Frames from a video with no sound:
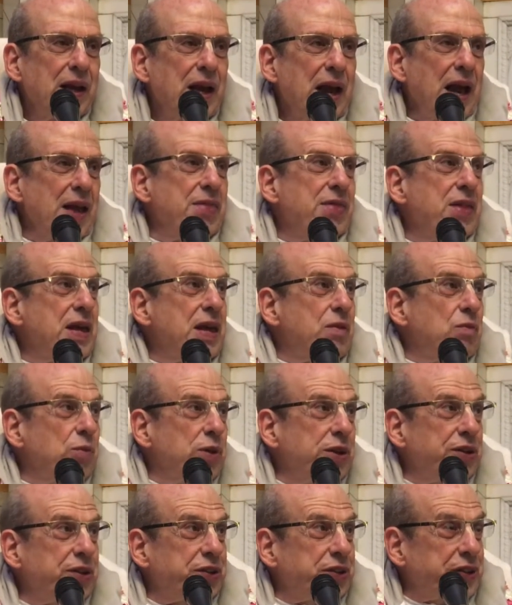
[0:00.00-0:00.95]
And then
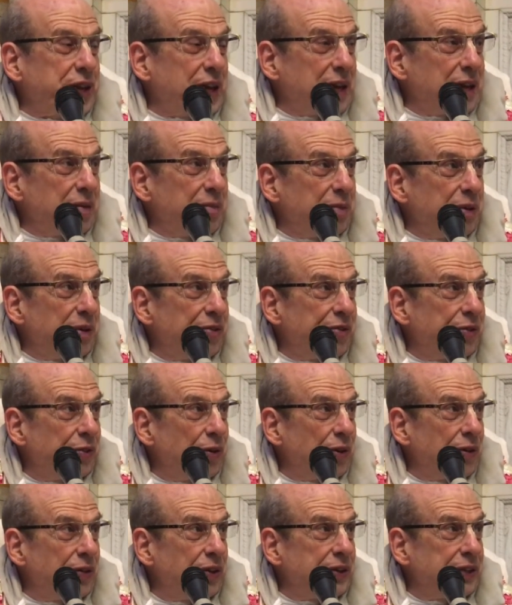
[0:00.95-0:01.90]
we stand
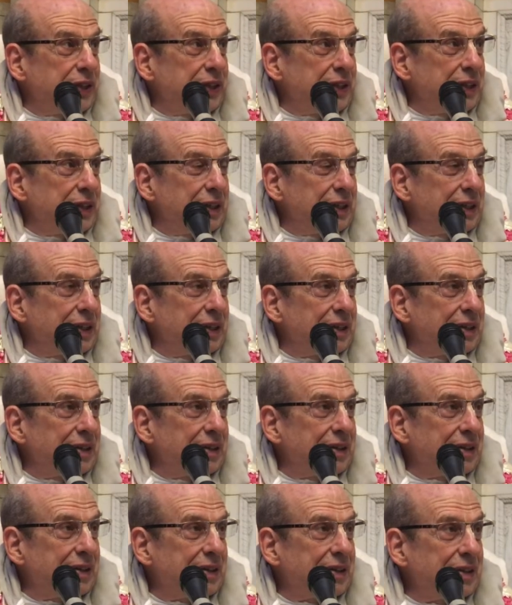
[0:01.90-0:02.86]
before the
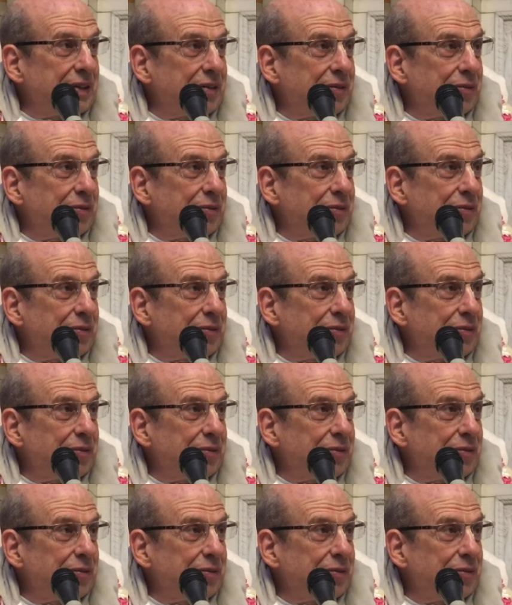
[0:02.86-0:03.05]
deities